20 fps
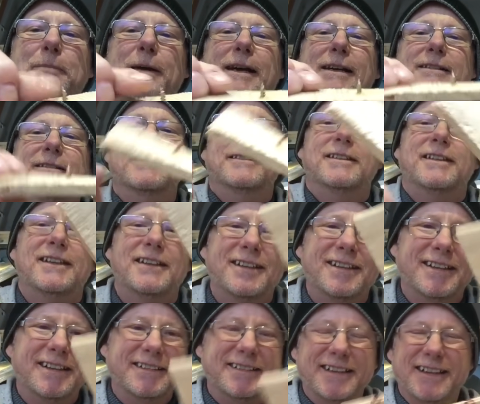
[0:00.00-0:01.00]
batten,
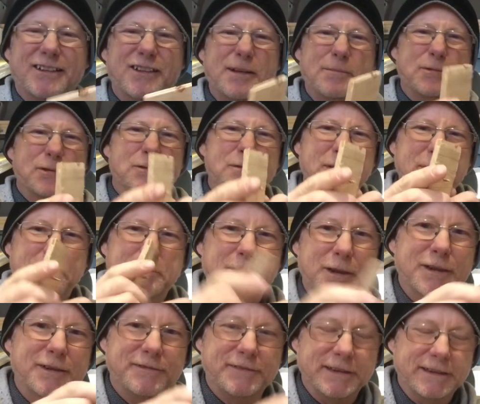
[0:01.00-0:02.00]
and they're absolutely
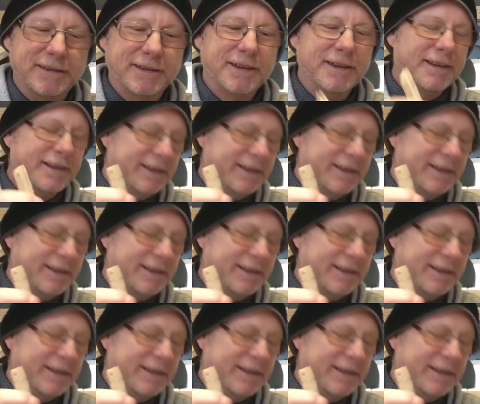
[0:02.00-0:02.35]
perfect.